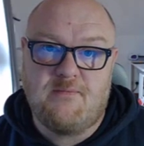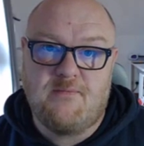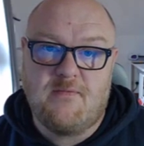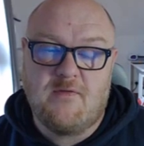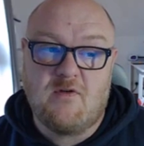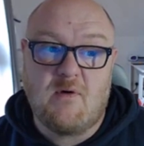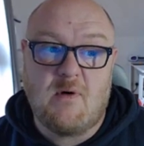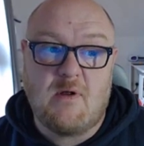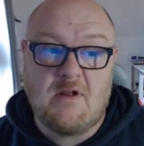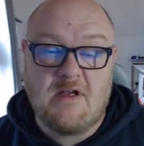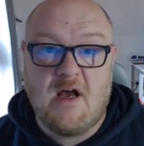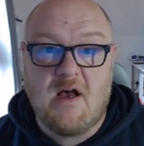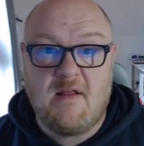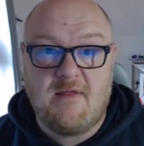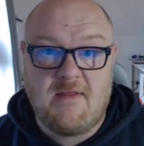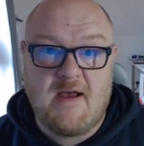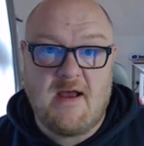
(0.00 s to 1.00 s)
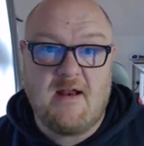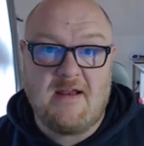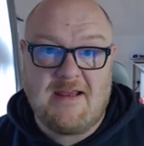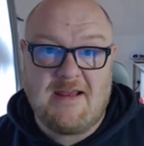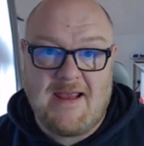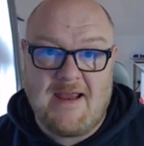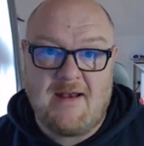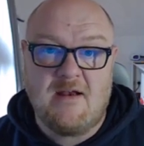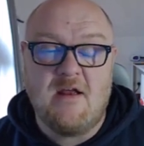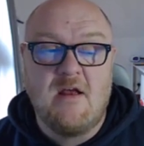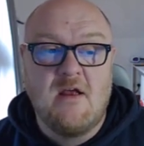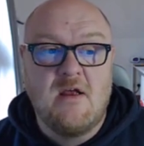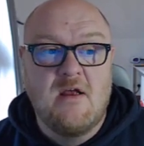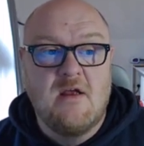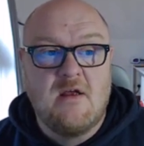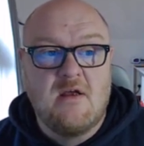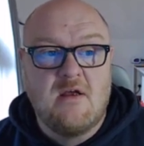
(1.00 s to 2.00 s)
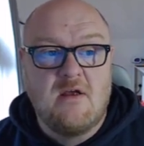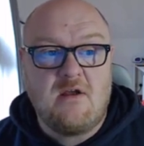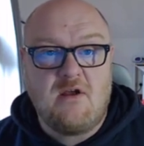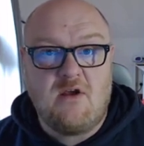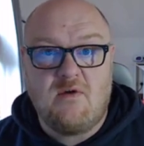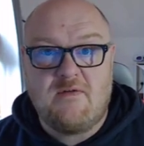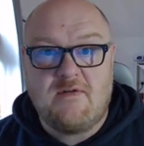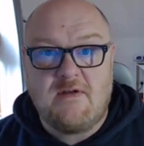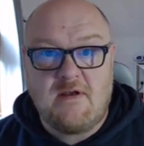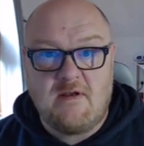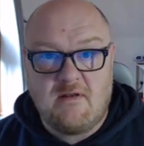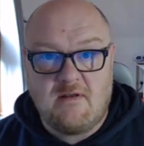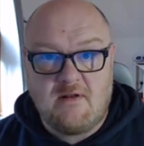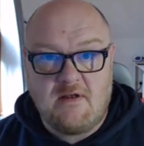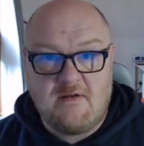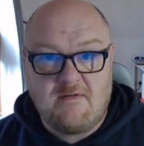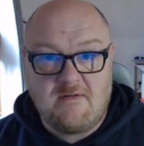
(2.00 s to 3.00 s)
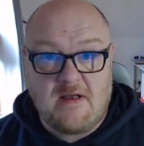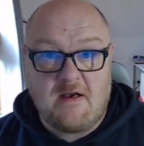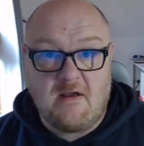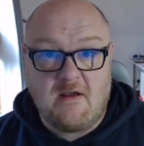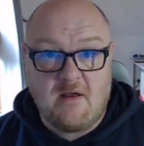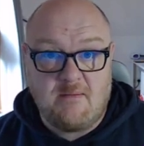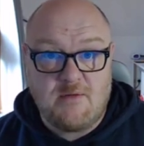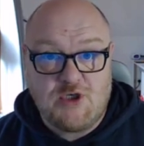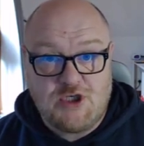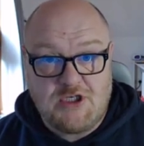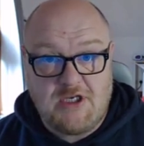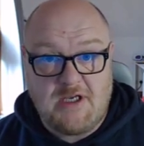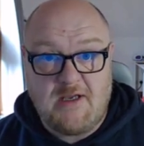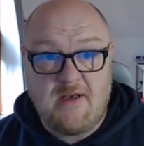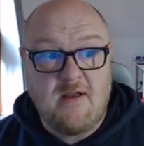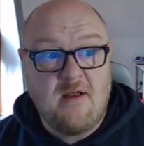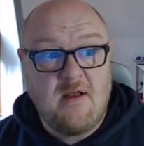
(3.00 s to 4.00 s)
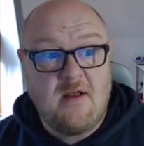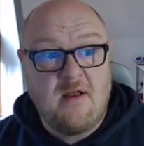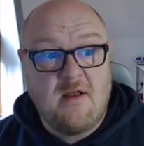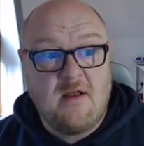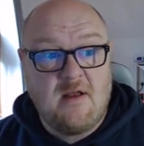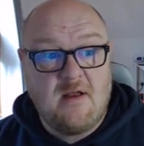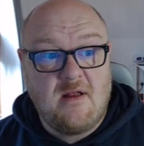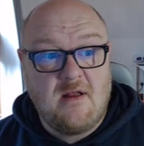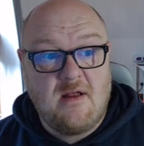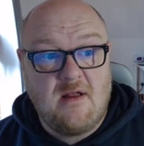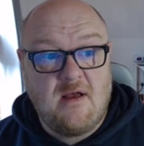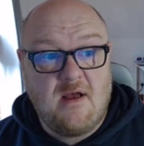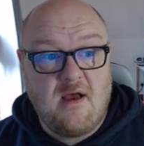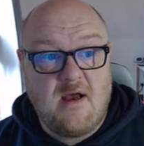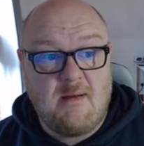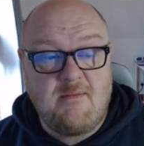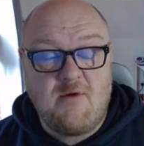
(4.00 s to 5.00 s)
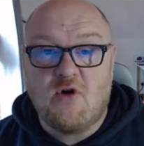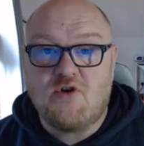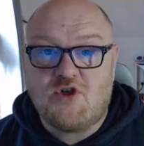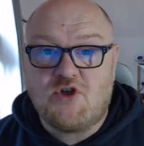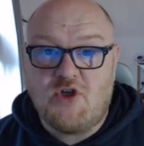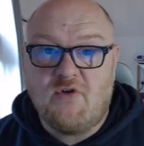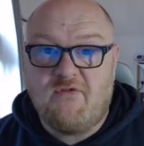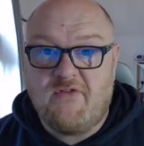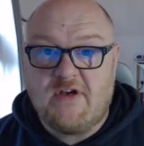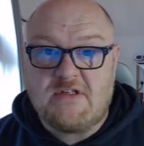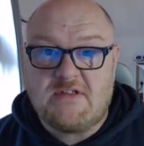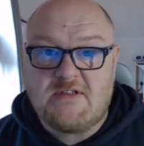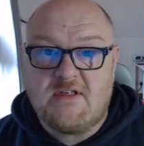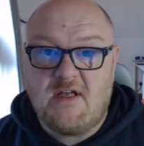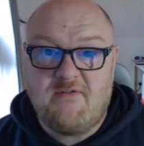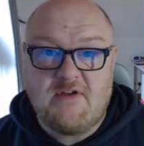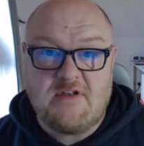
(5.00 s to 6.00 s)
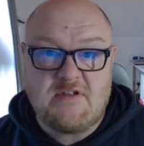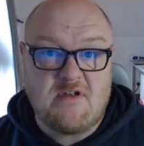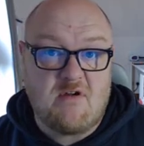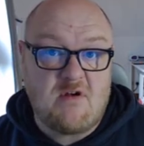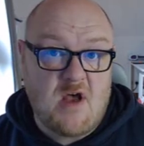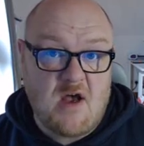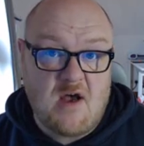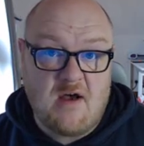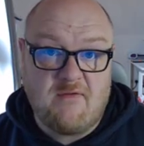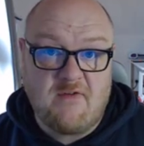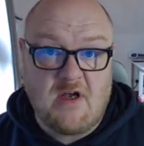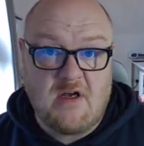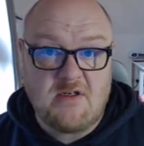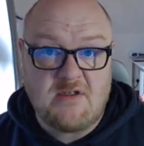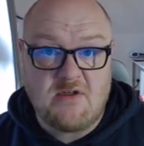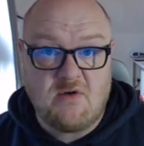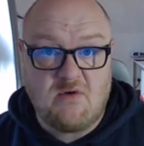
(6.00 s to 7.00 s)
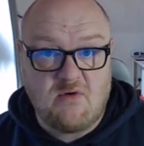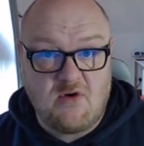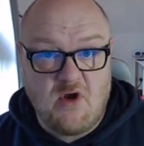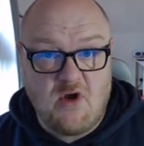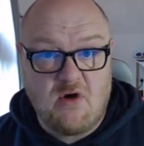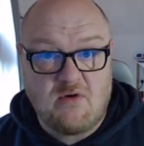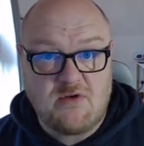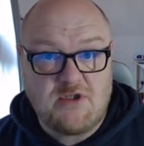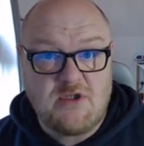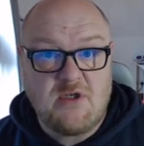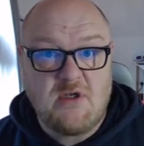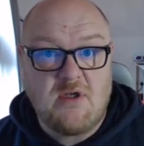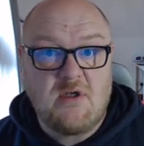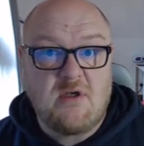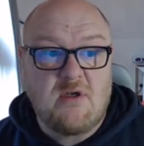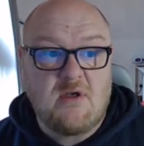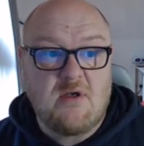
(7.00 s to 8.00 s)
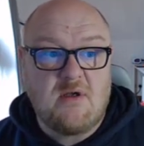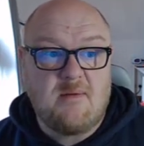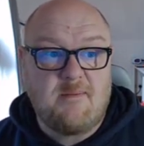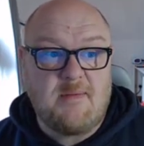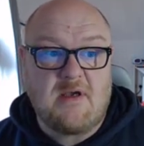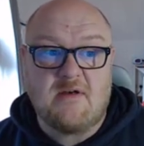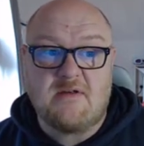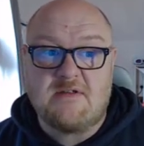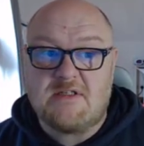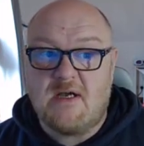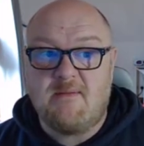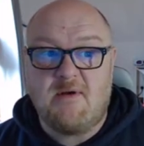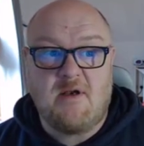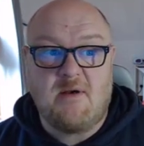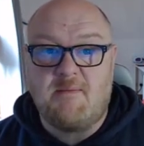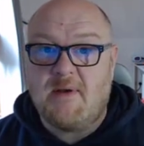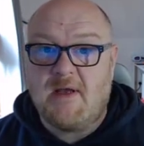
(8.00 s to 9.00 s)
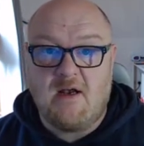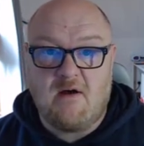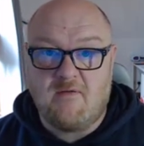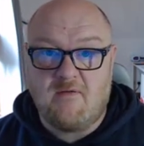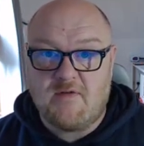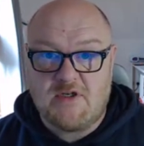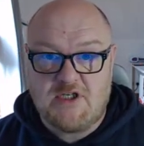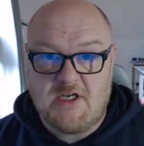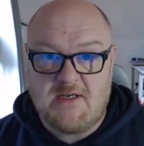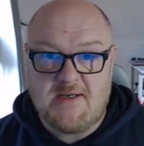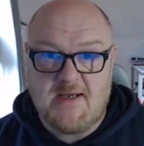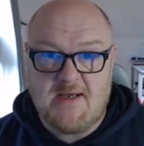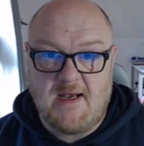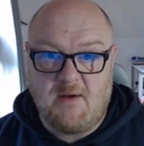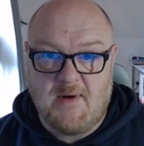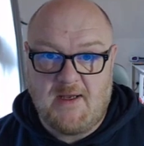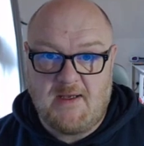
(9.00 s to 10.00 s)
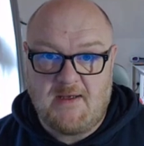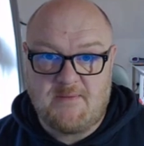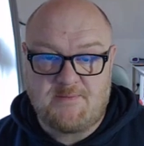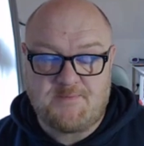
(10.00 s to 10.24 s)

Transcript: So I'll cut that again using the scan and cut machine. I'm not too fussed if it's on half cut or not, because I'm going to peel it off the sheet anyway.